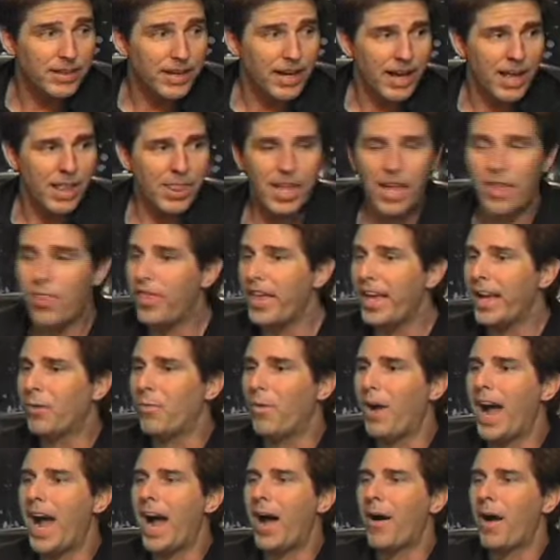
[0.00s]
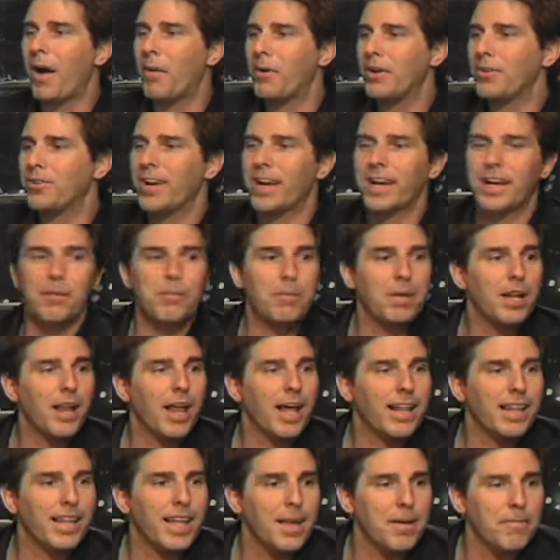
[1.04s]
And they think, wow, I wish I could be
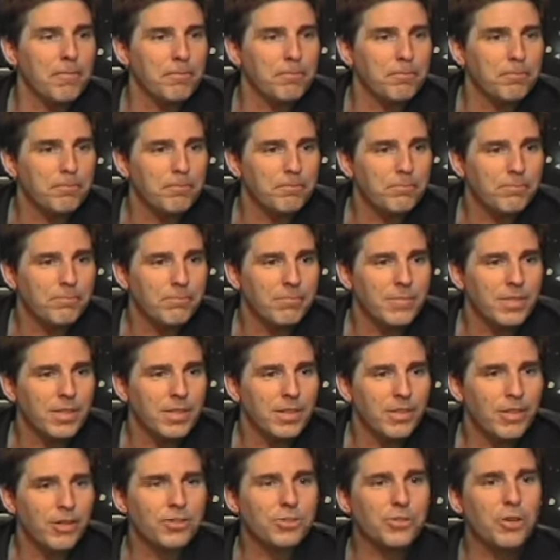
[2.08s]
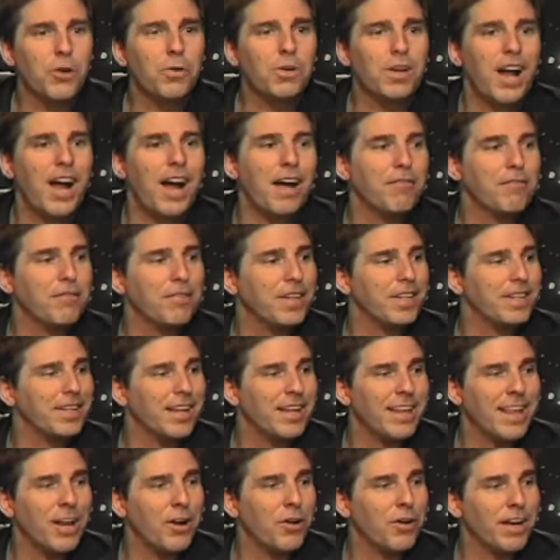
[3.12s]
like them. They're so confident that
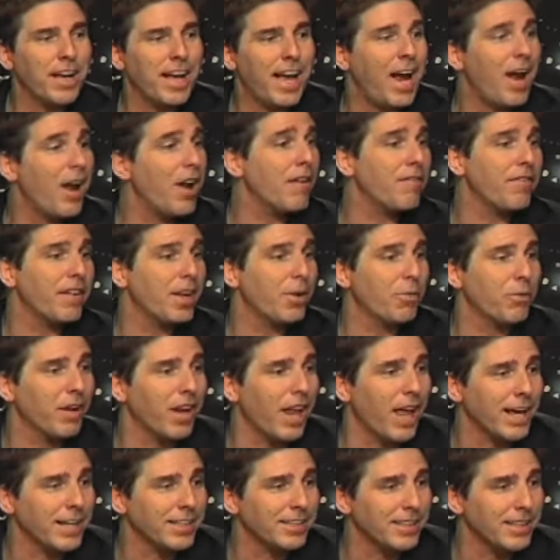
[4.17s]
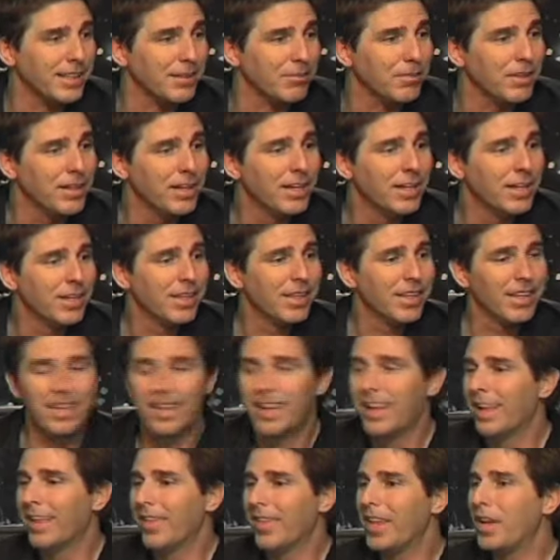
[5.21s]
they don't care if anyone likes them.
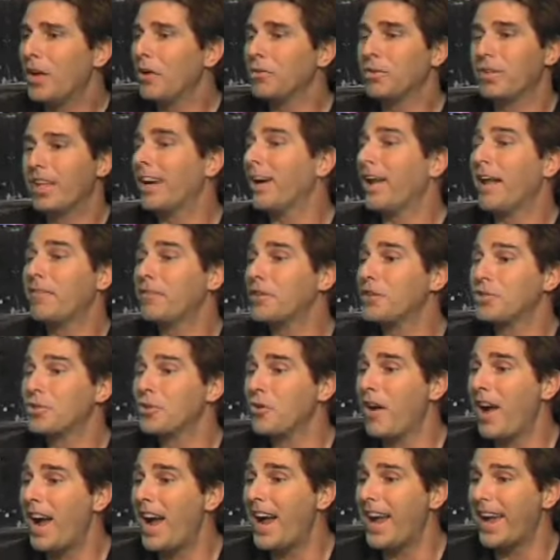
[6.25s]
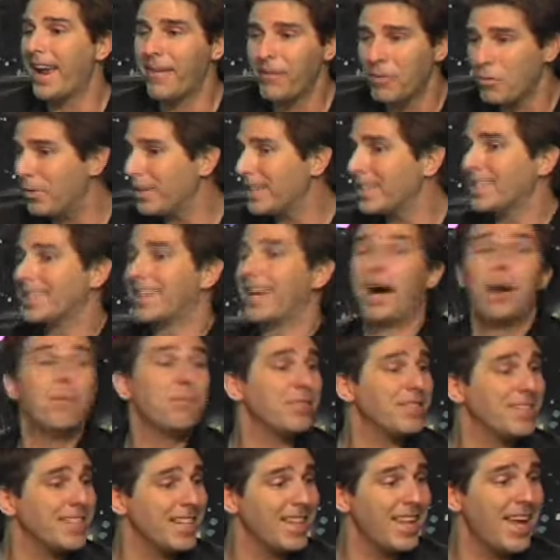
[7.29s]
They don't, they don't have to try. Everyone just
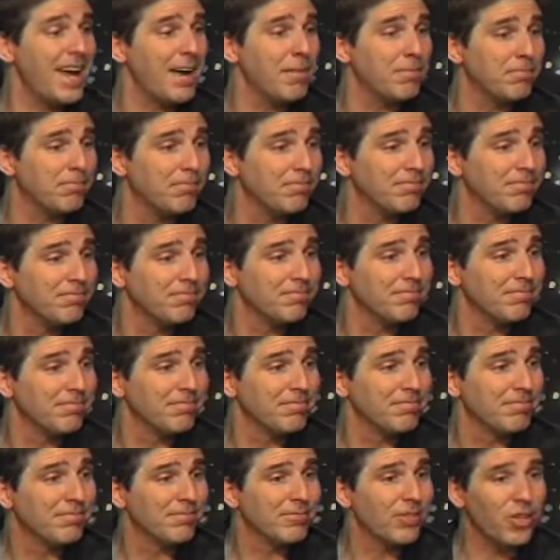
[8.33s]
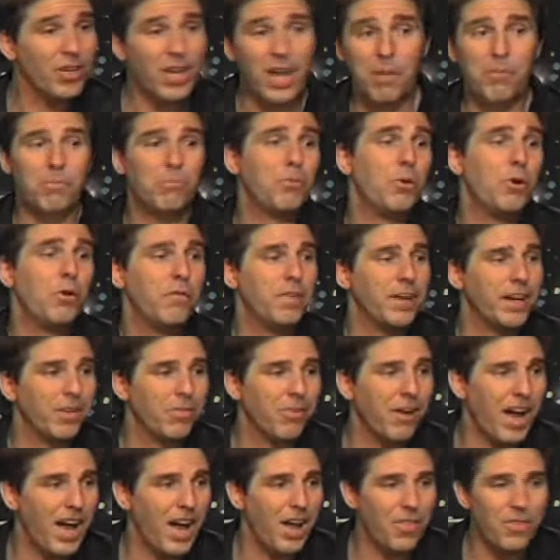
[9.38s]
comes to them. They're not moving
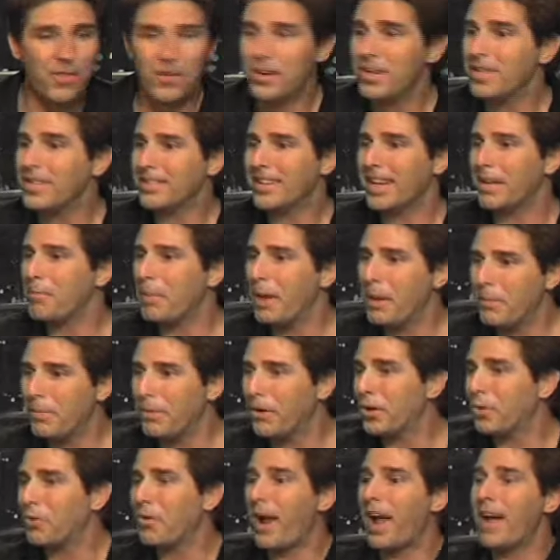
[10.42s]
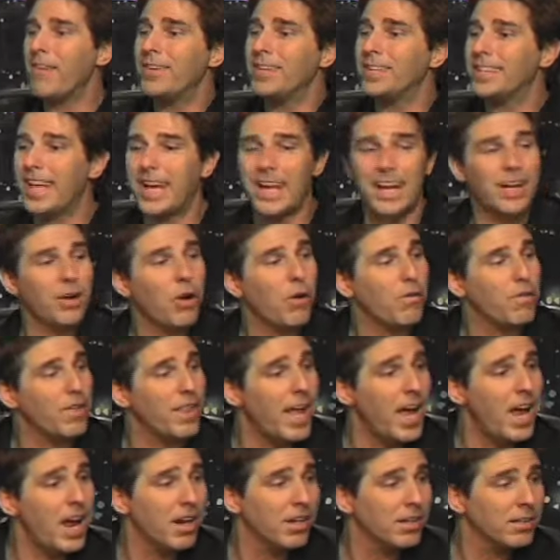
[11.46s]
around. They're just like people are gravitating over
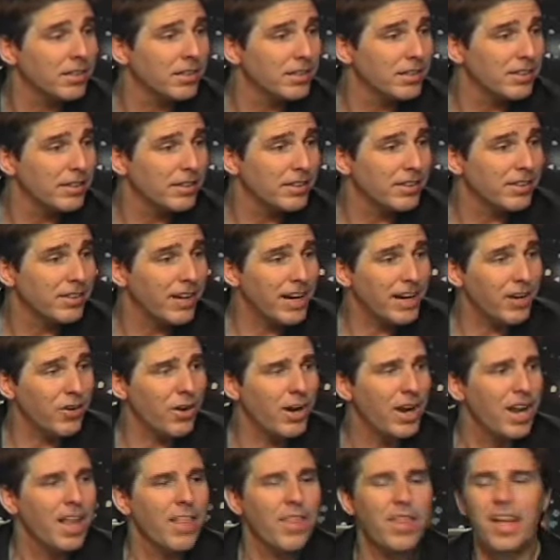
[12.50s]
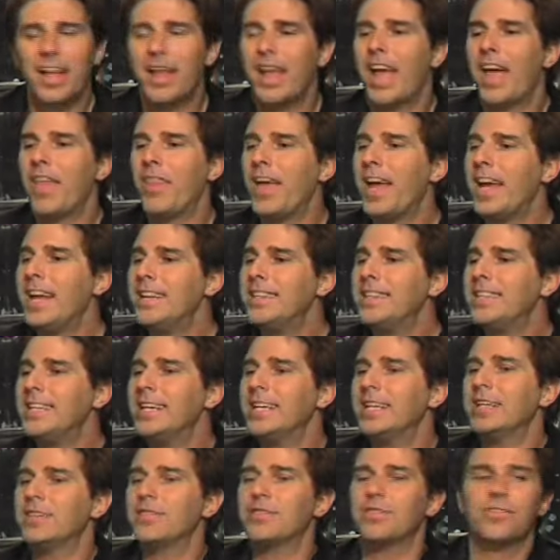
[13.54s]
there, right? Or they, and they see
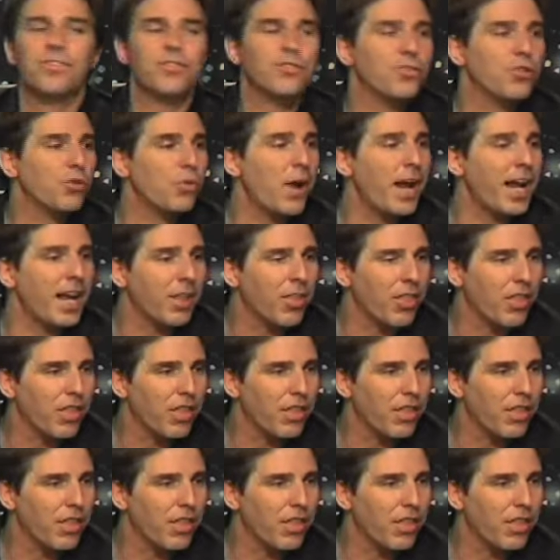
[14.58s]
it as a strength.